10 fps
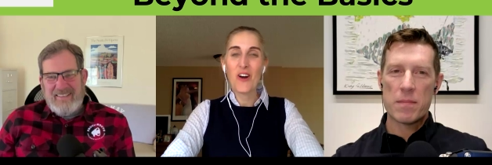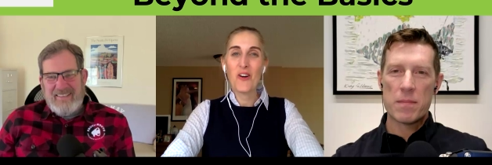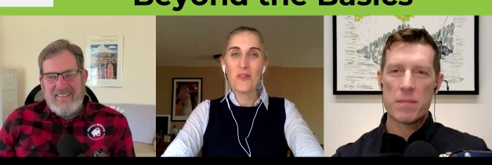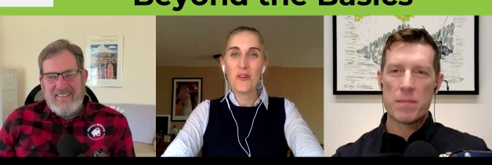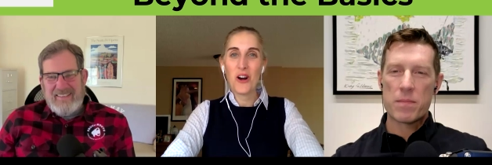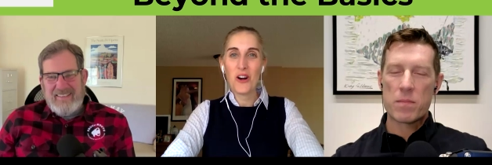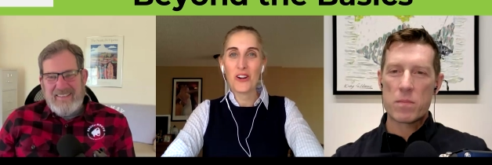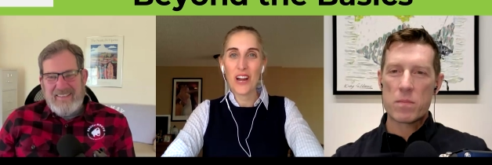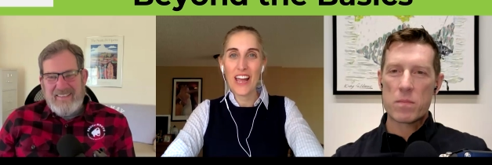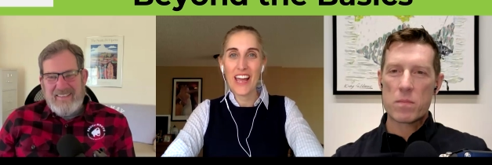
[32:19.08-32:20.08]
Speaker 1: O
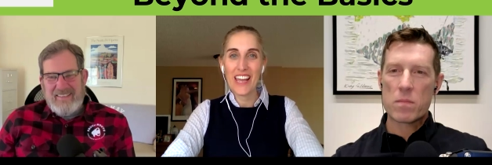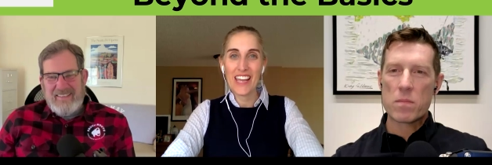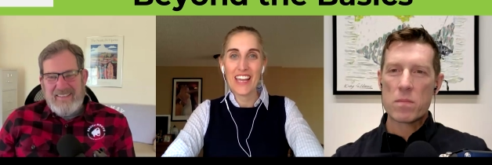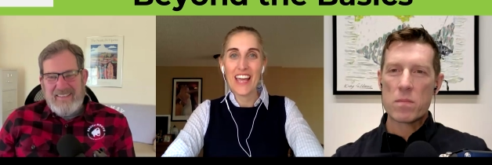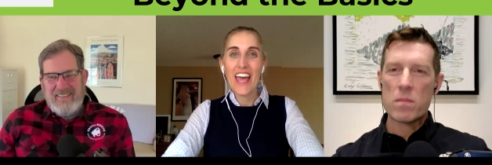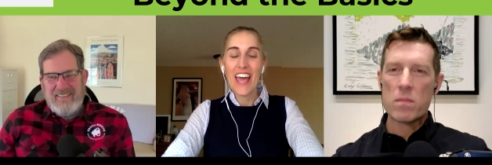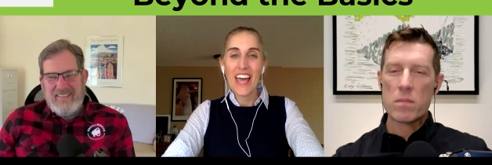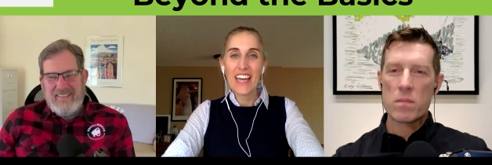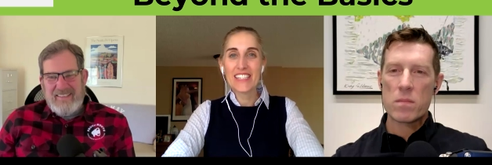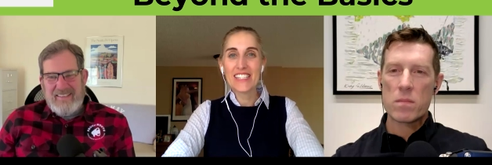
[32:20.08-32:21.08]
R A
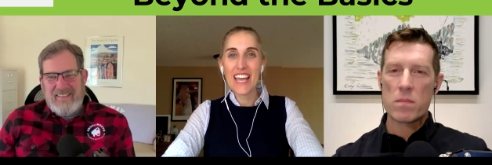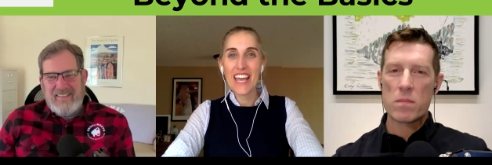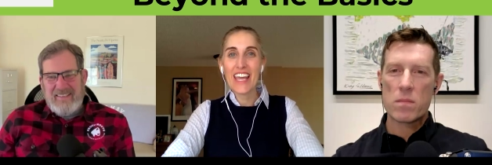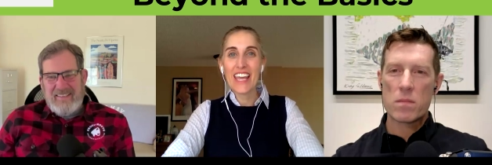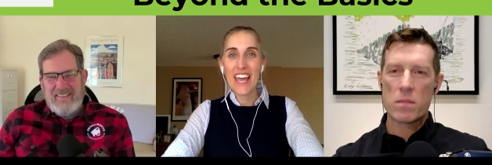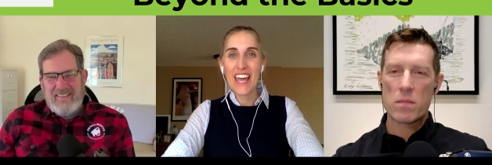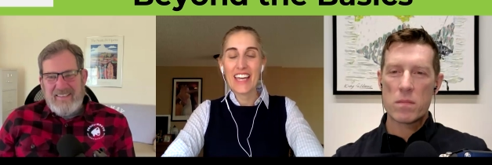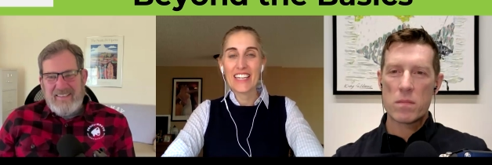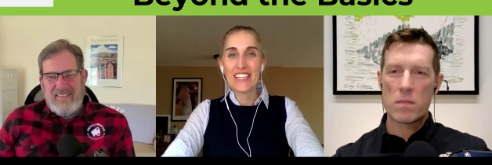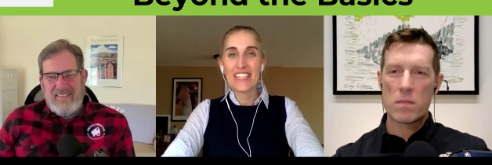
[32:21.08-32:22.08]
S A
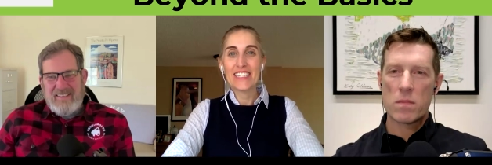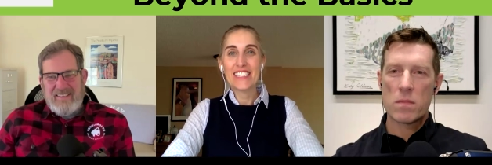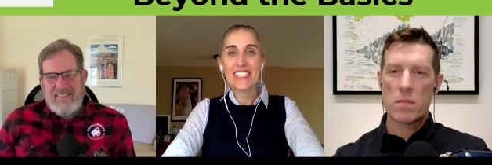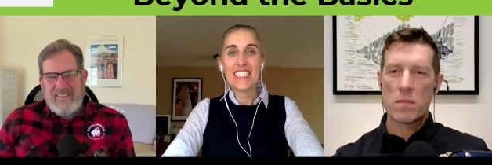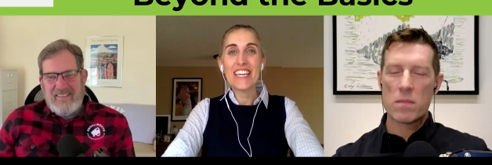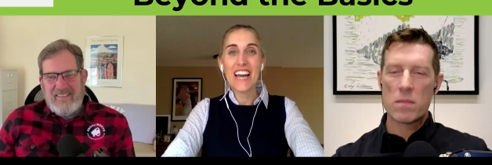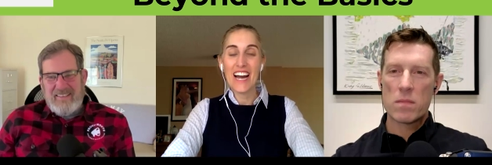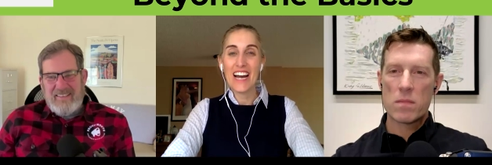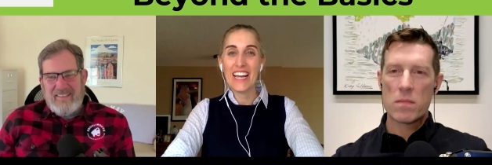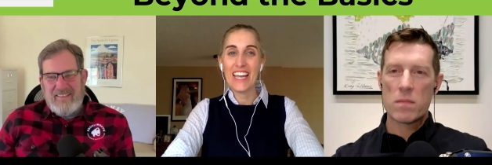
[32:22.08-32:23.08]
N T
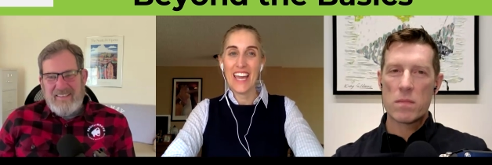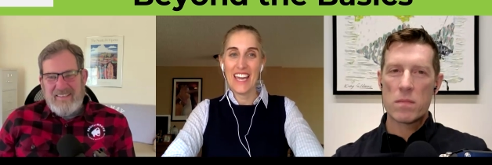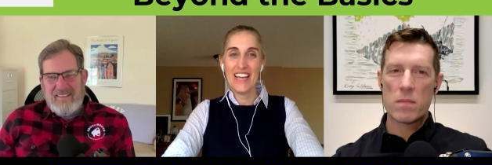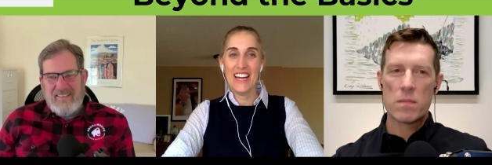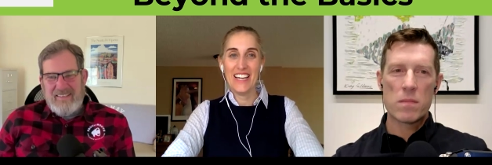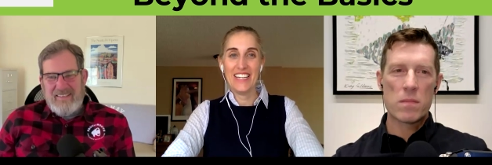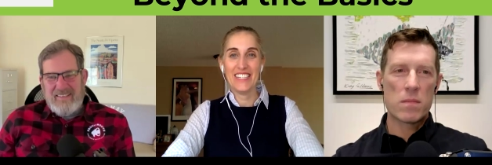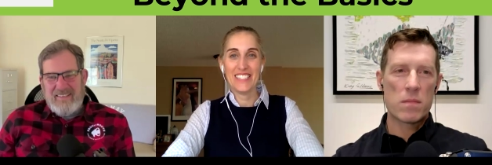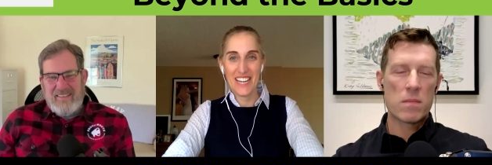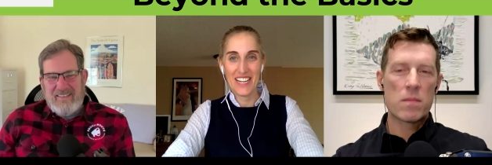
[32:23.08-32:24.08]
I N
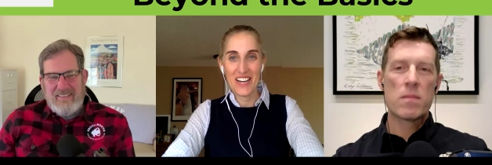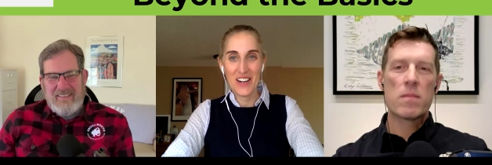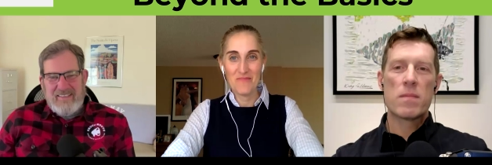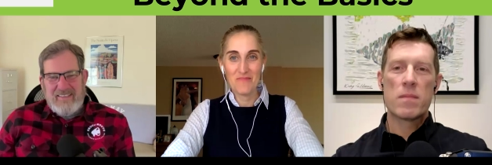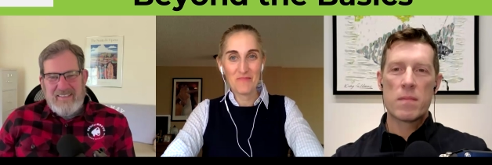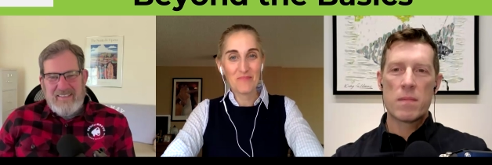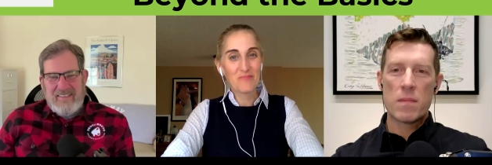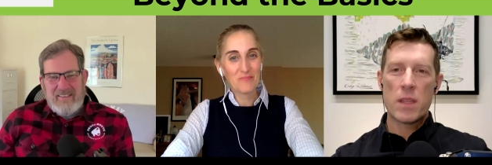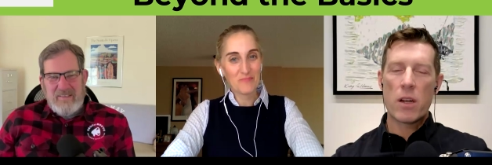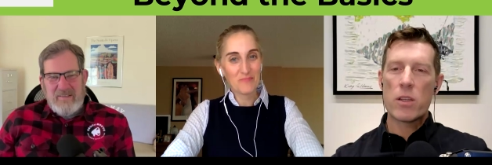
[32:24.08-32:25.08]
I dot com.
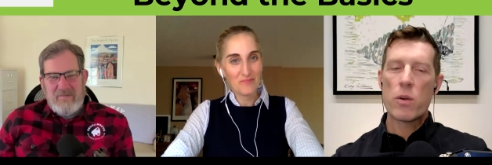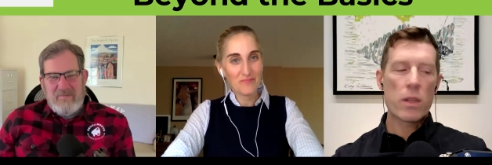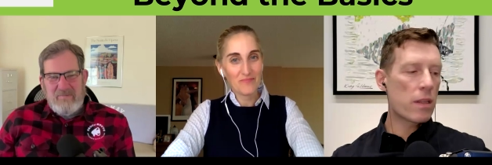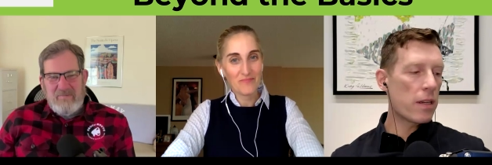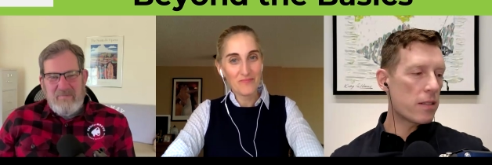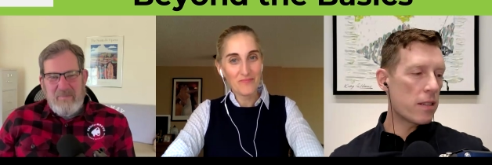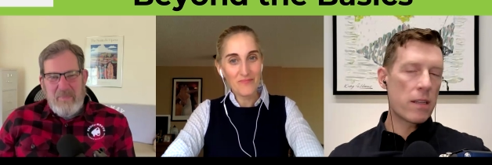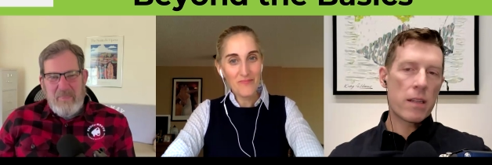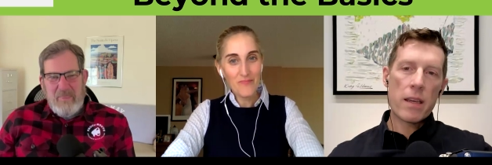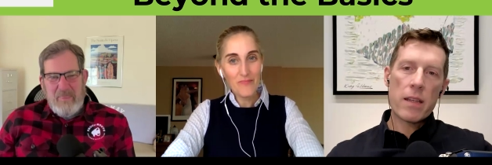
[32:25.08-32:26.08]
Speaker 2: And are you on
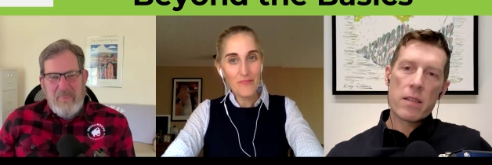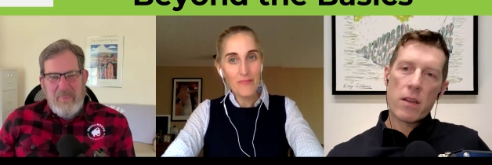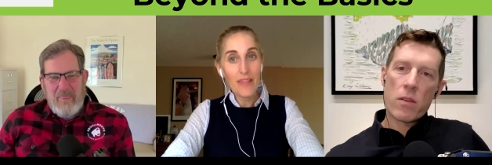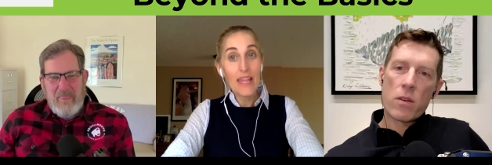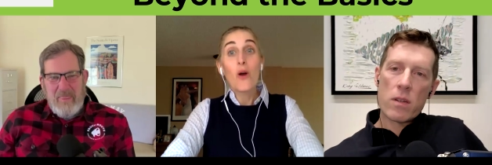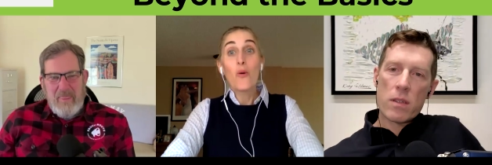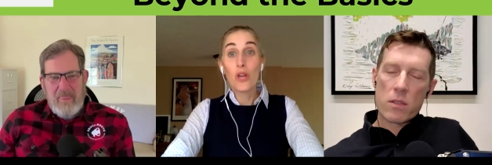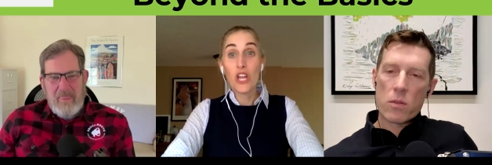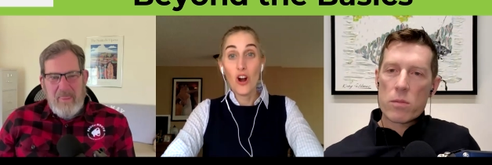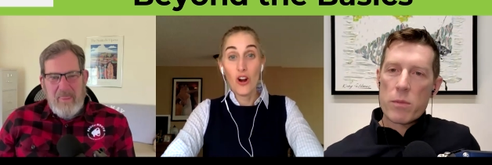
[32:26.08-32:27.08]
LinkedIn and other
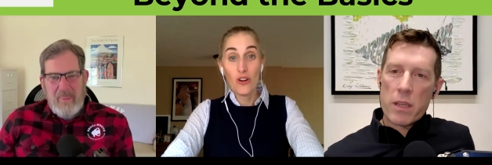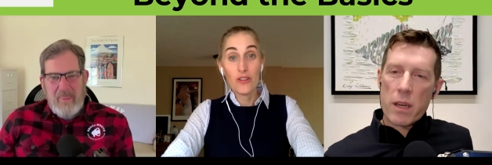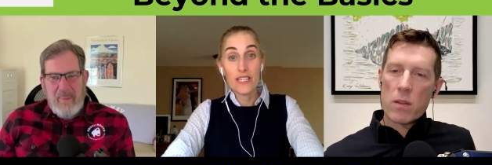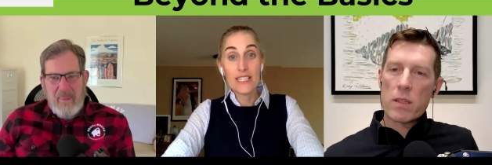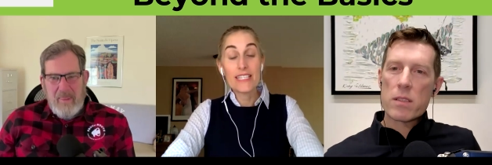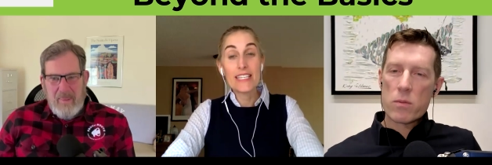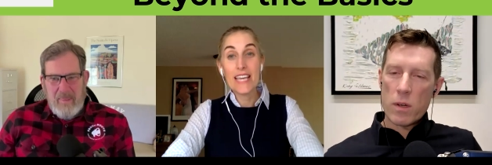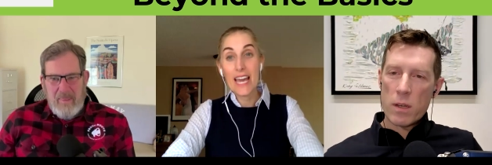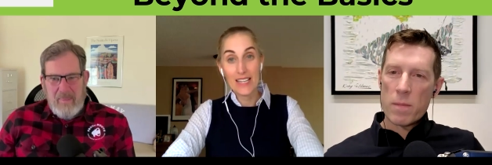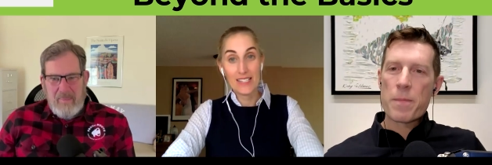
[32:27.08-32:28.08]
social media outlets as
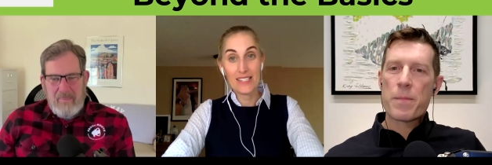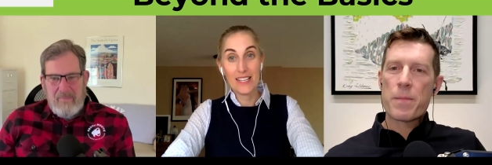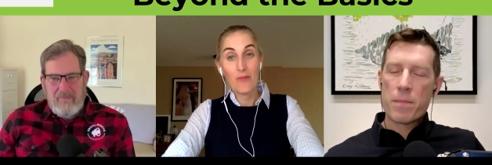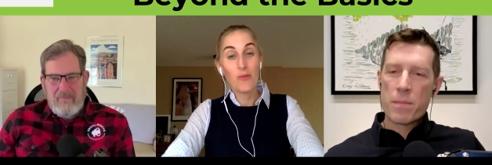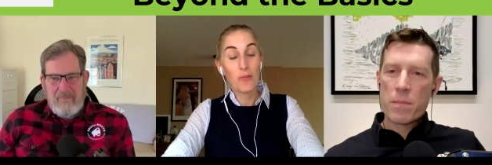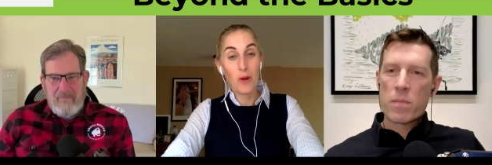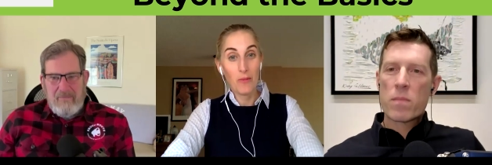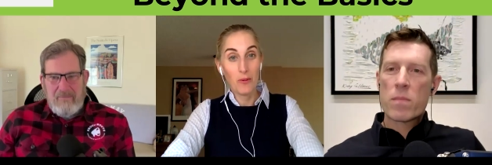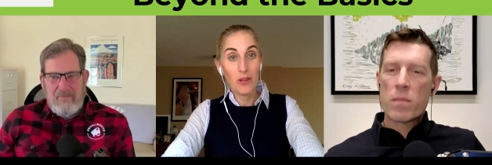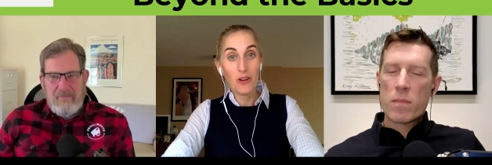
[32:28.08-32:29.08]
well? Yes,
Speaker 1: we
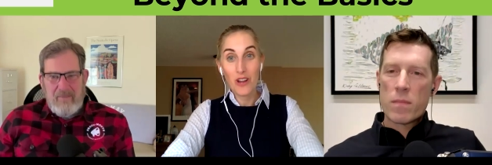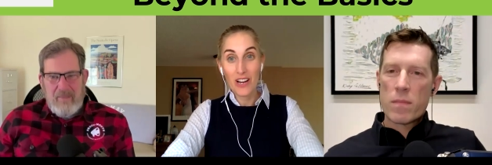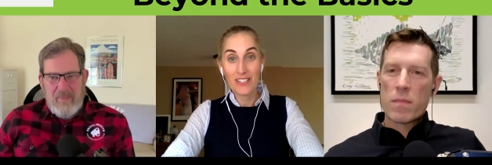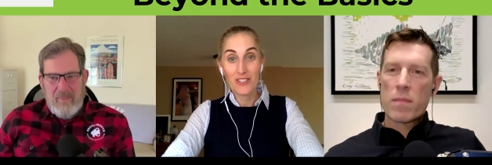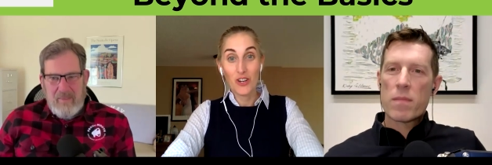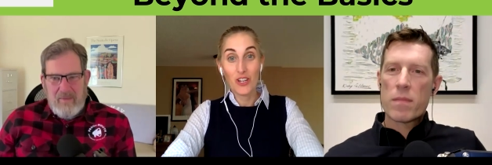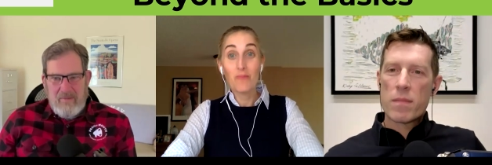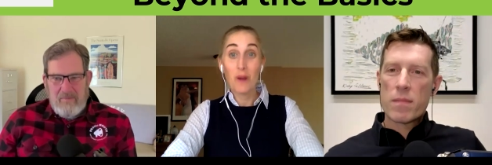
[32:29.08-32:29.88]
probably are not as good,